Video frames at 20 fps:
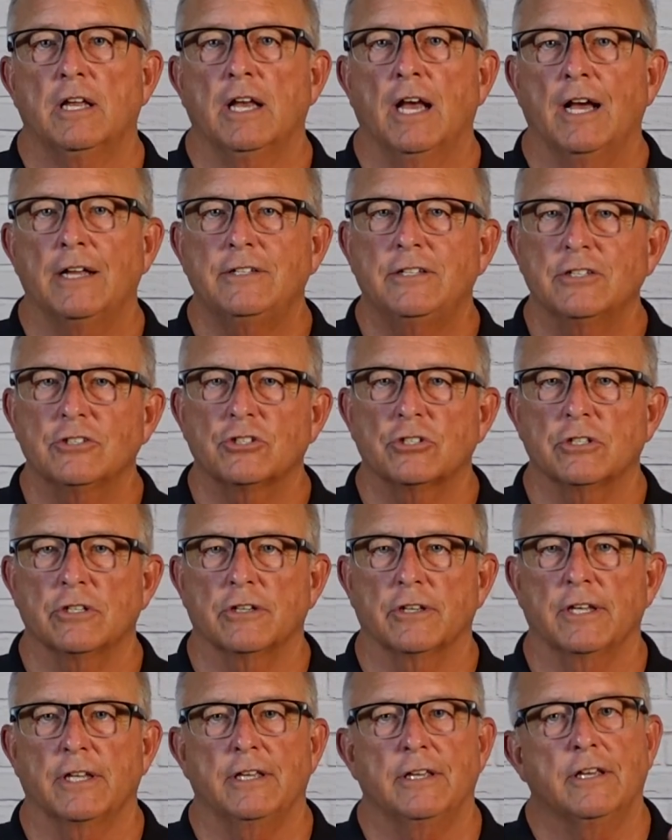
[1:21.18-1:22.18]

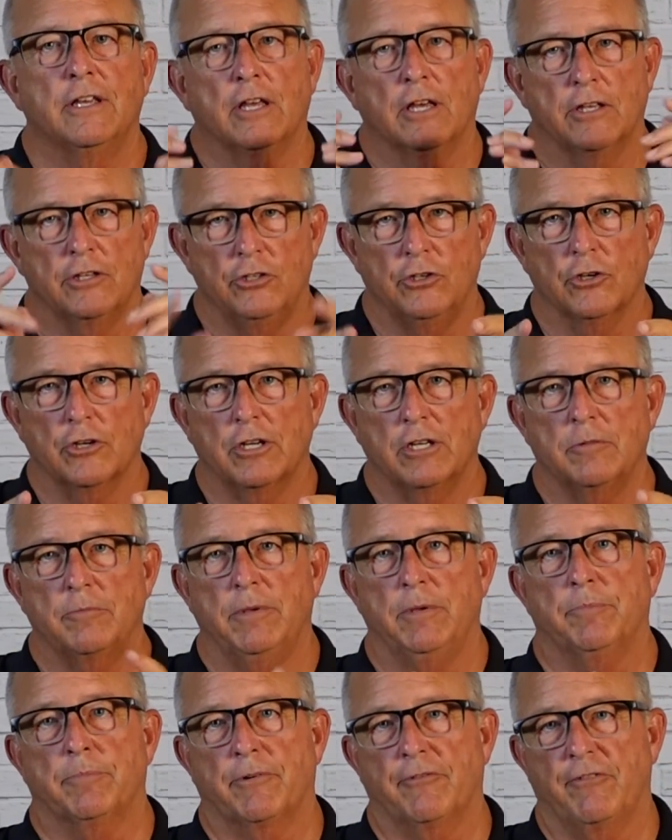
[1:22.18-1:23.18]
Additionally, you're going to
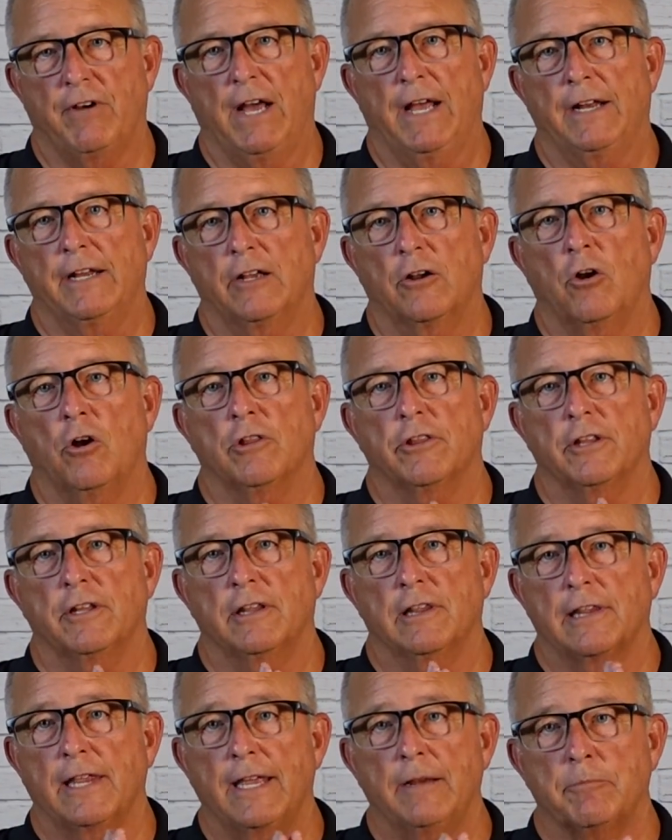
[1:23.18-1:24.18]
be providing all the
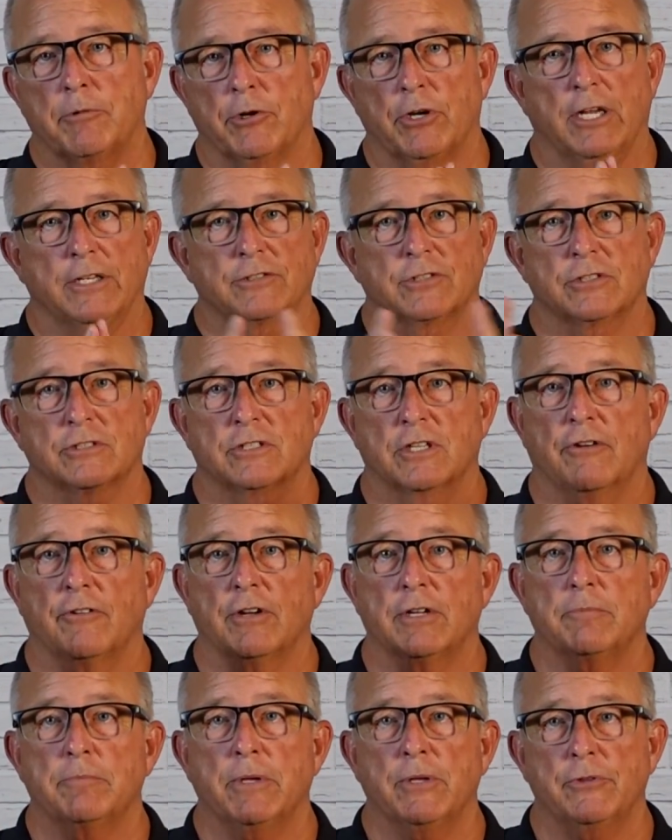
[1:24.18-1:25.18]
labor necessary
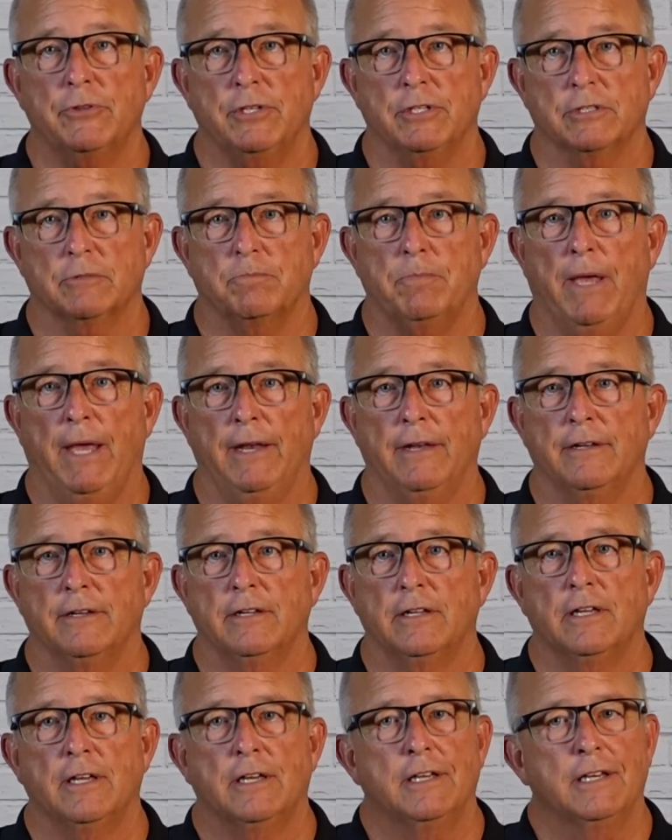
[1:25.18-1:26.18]
to build this bed,
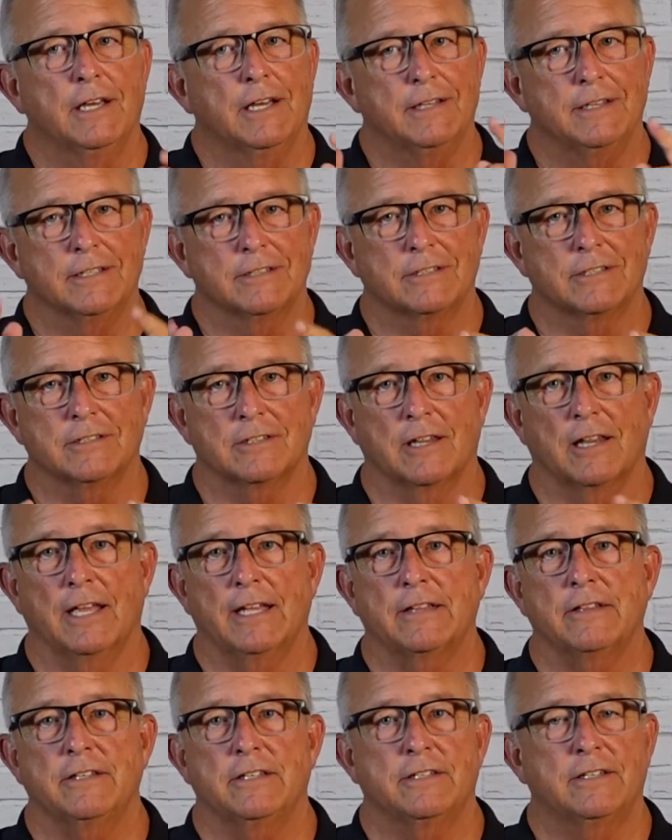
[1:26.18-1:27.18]
and this is
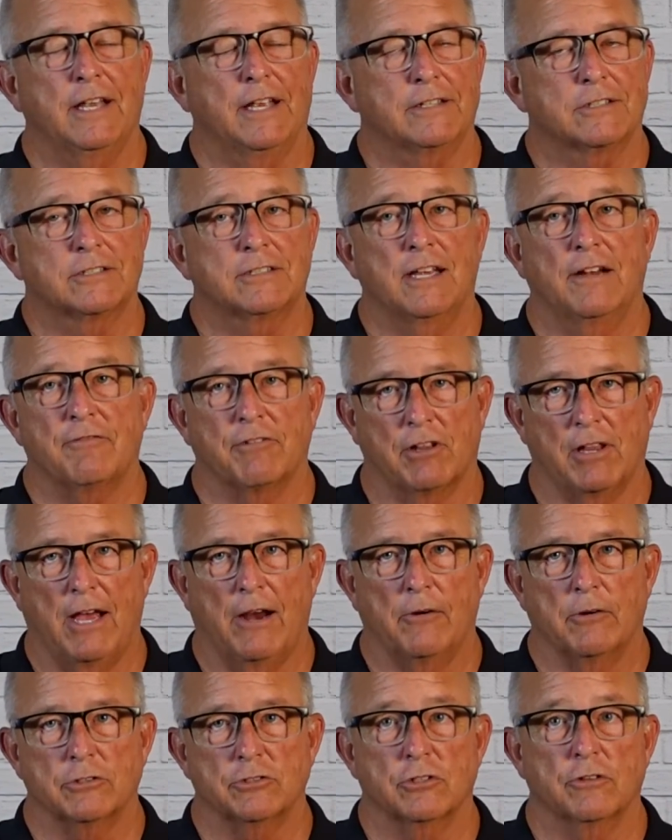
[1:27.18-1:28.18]
likely to take several
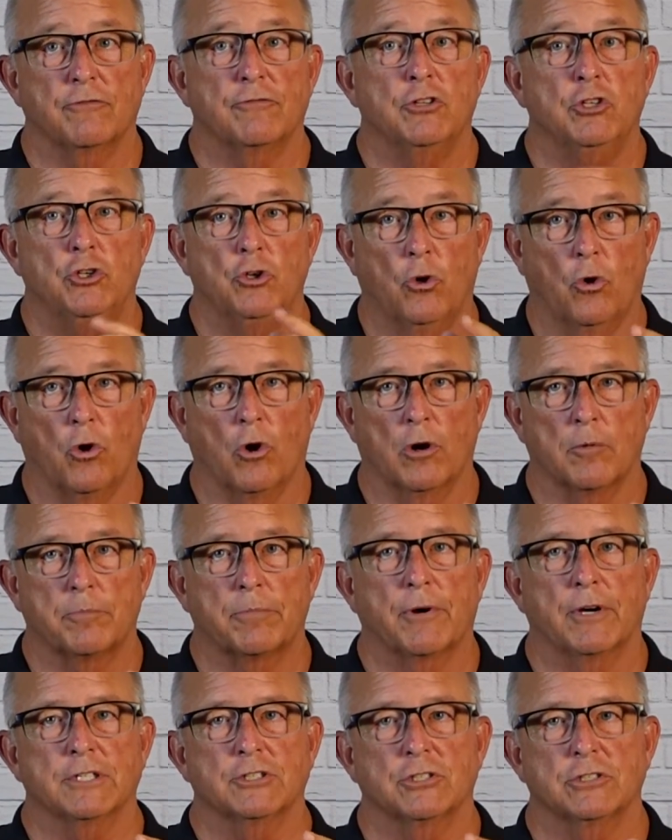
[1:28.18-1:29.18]
hours of your
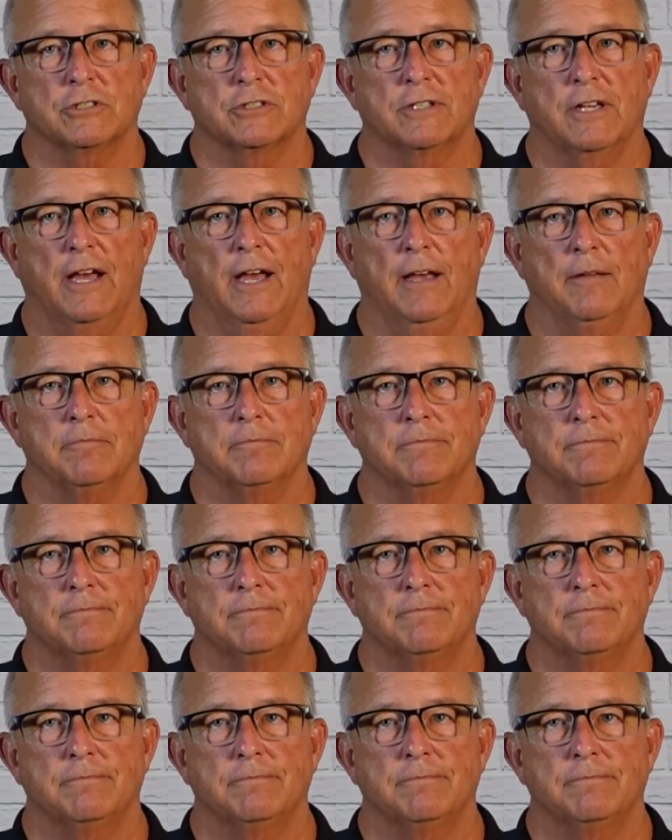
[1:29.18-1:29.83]
precious time.